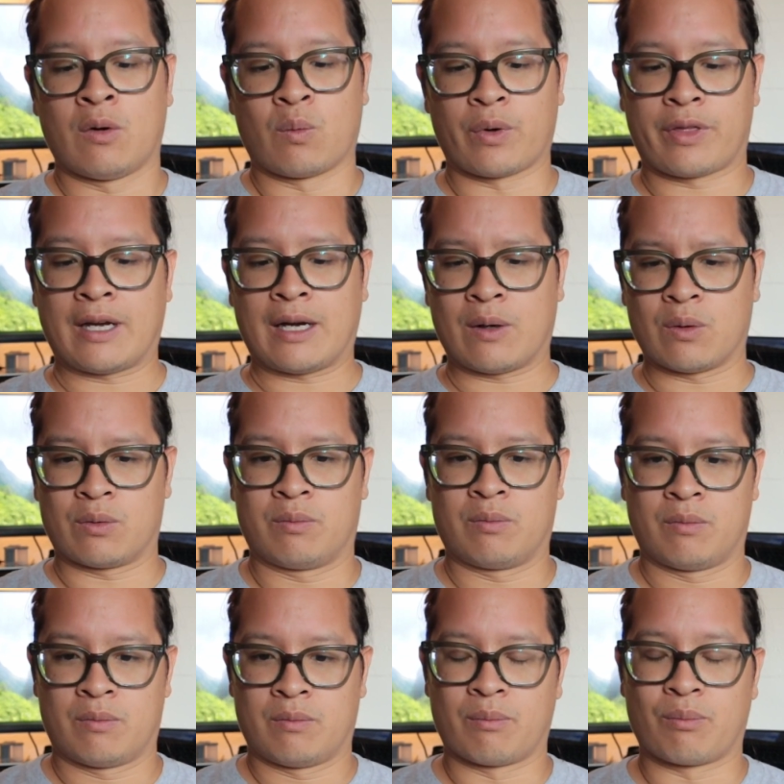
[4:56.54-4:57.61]
without
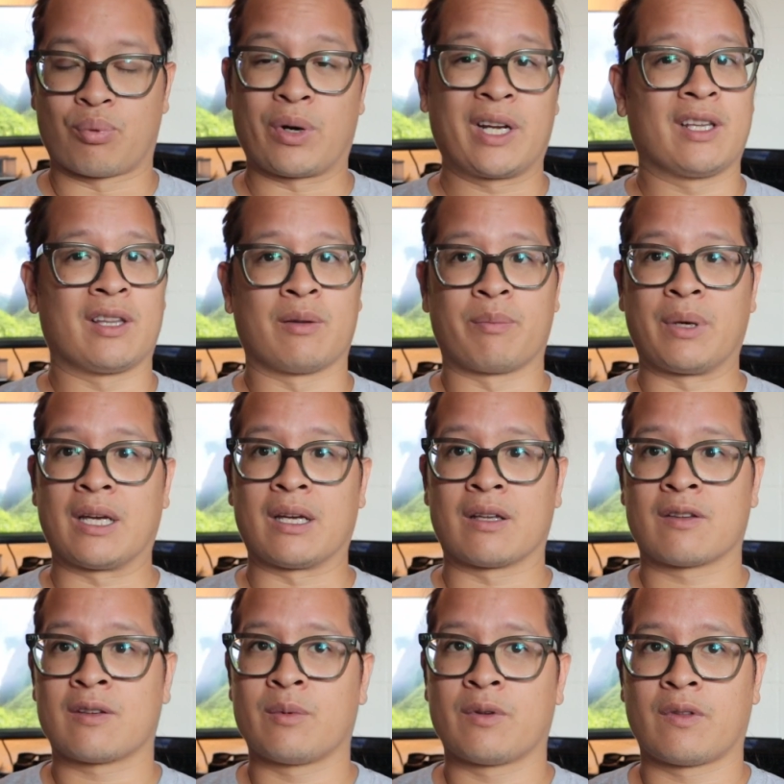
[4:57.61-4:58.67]
breaking the bank.
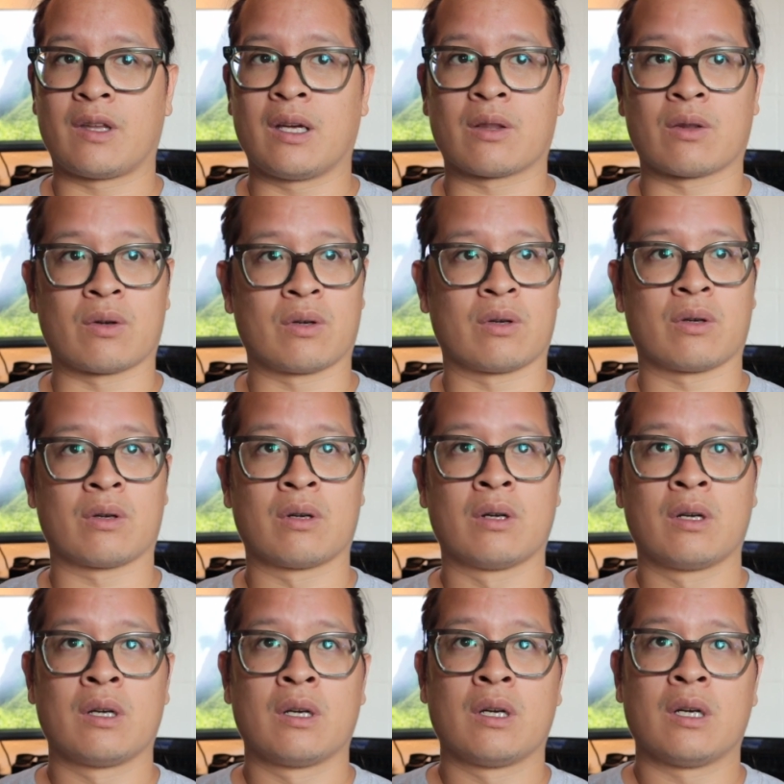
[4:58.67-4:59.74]
Some of the other
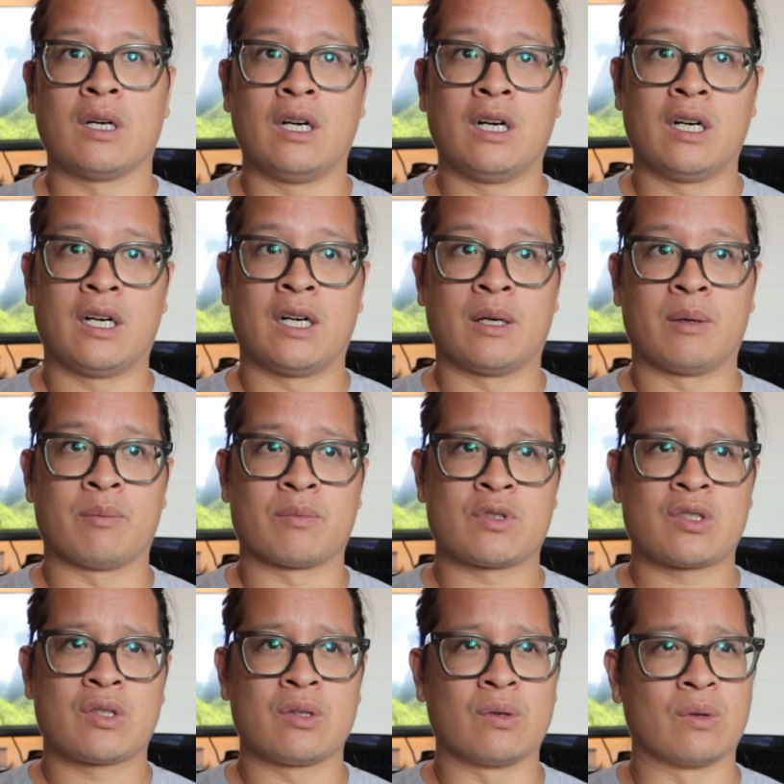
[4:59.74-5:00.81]

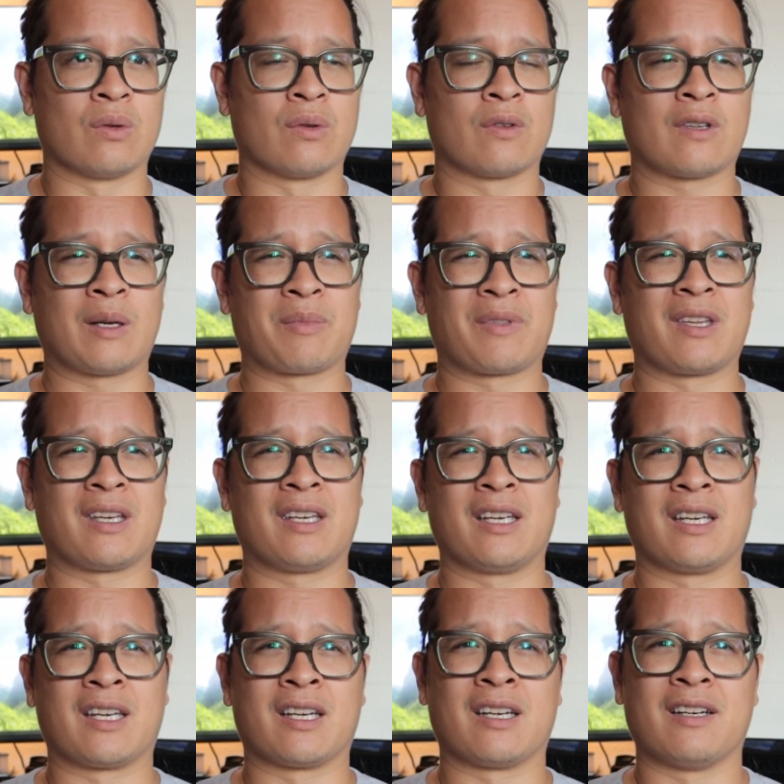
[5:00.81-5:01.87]
shoes I'm
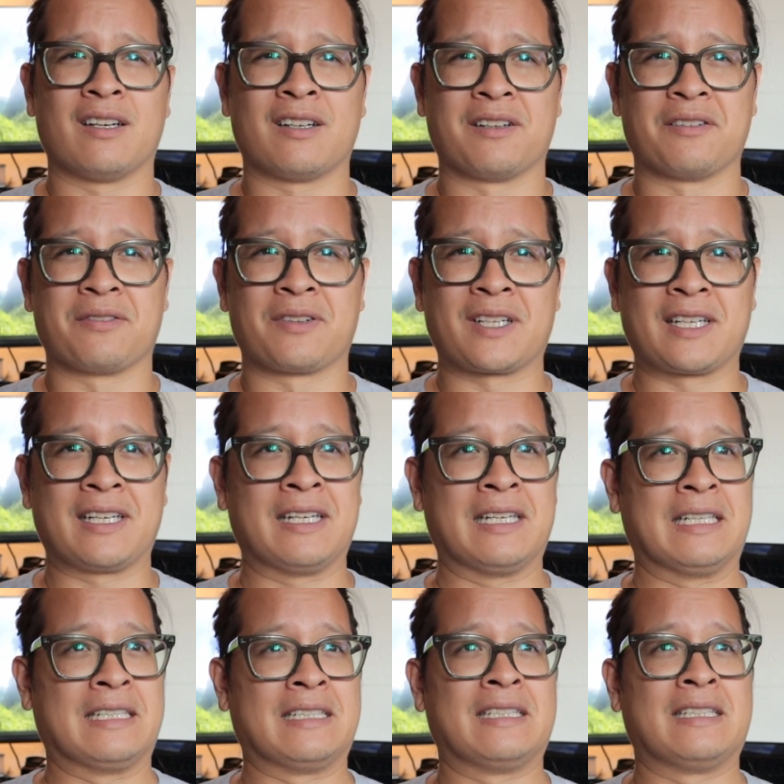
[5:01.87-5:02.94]
thinking of, like
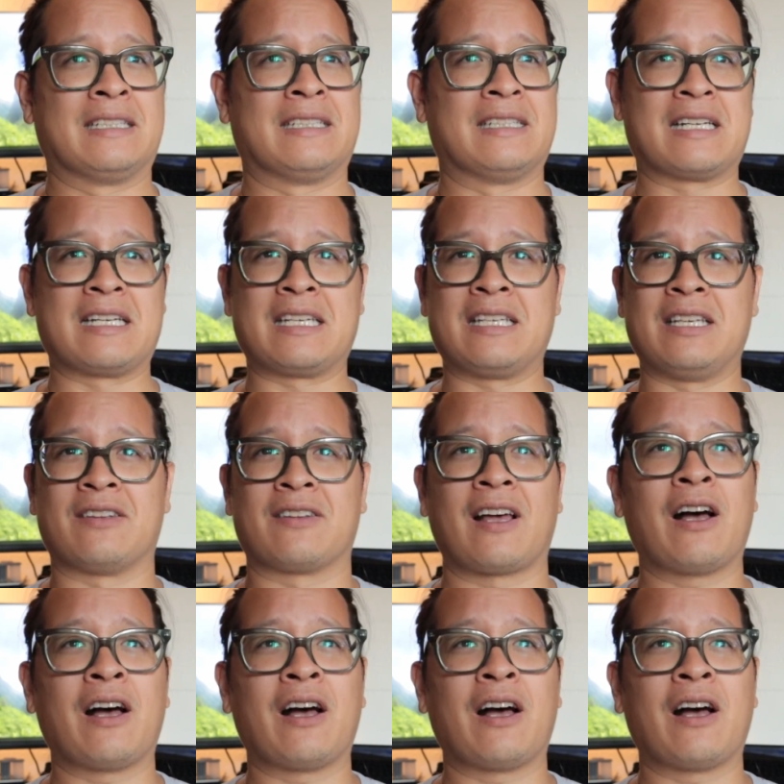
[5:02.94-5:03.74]
Nike's